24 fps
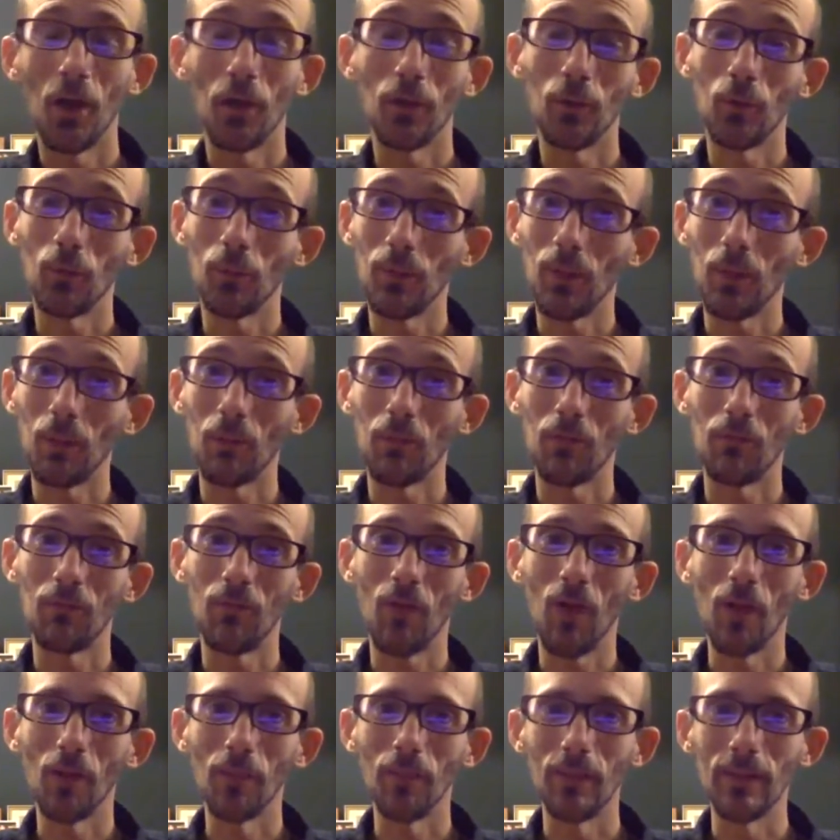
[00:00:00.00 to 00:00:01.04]
You'll be able to
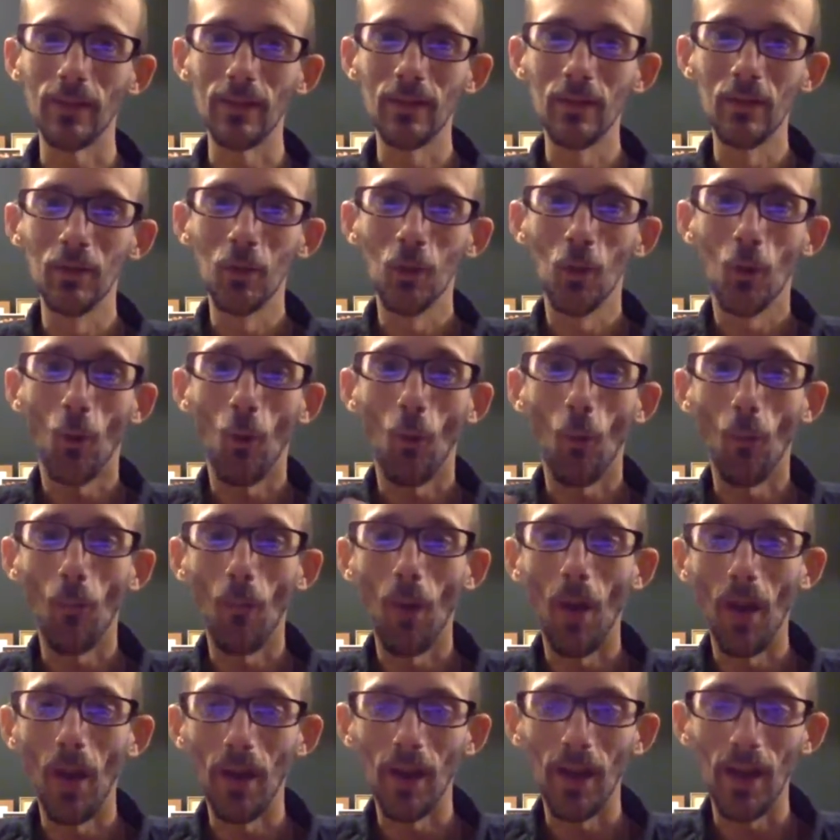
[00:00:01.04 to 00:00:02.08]
find me on
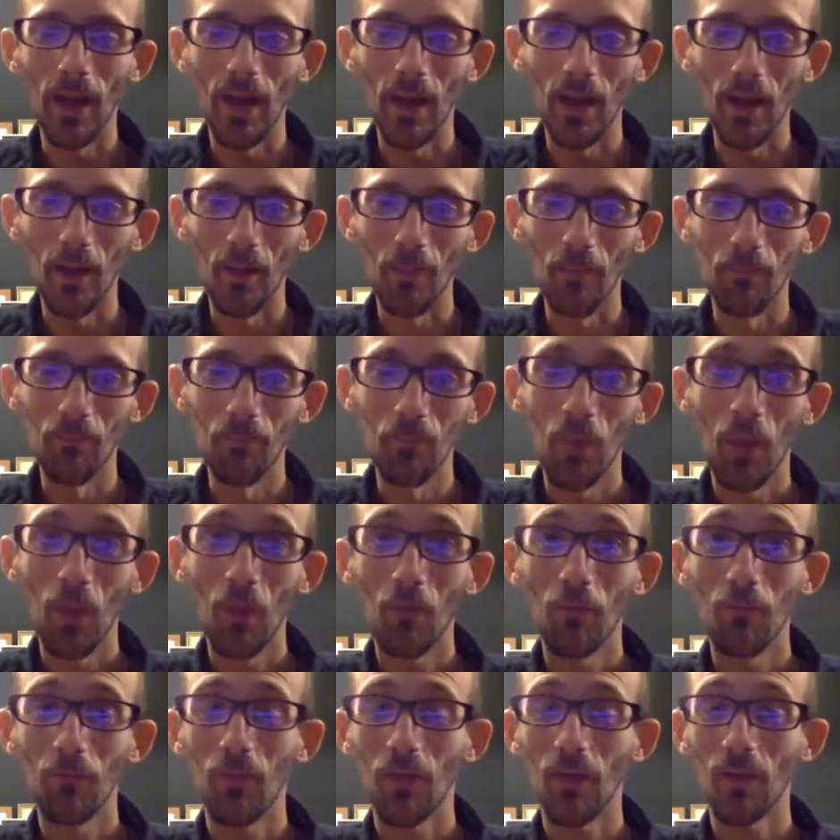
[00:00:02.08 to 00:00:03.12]
my
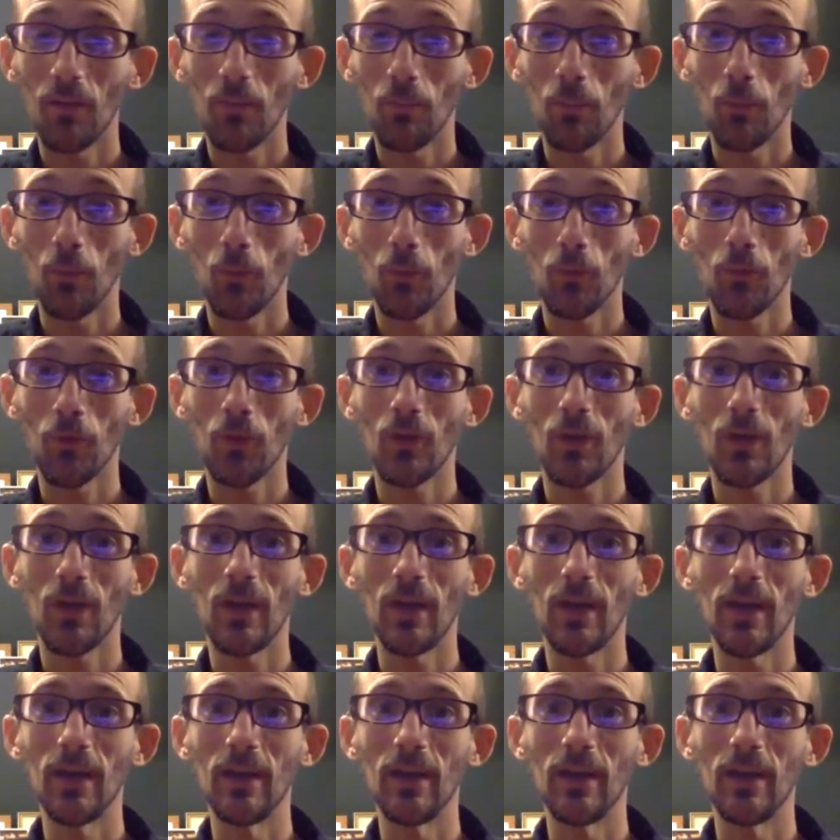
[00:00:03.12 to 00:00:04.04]
Facebook